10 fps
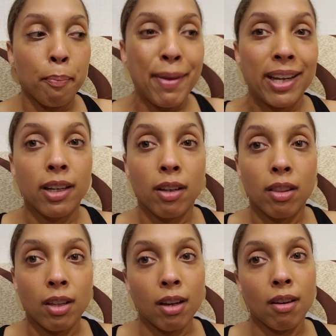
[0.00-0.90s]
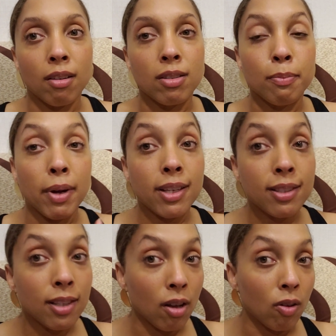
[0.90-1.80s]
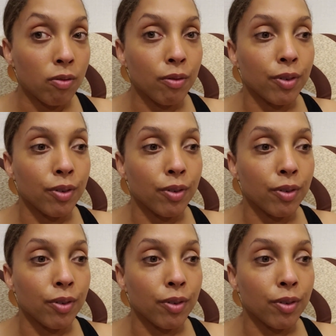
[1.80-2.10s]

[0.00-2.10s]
making things myself